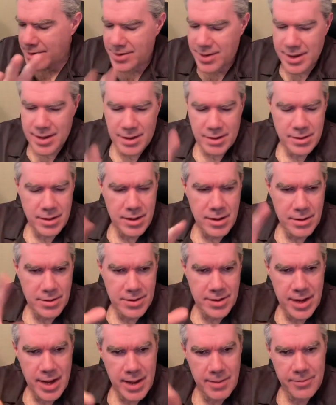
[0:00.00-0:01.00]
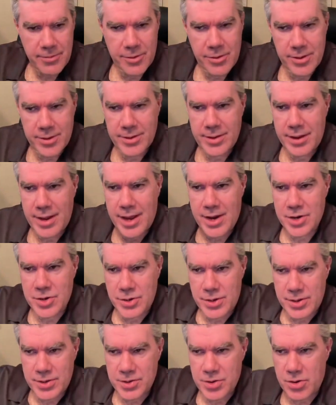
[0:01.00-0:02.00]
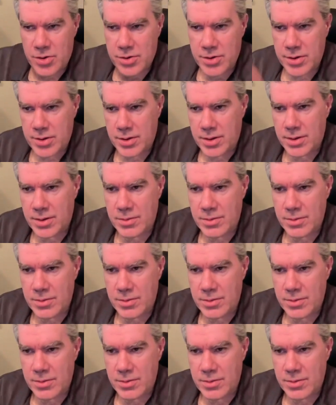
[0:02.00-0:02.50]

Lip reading: to take a long time for it to actually start to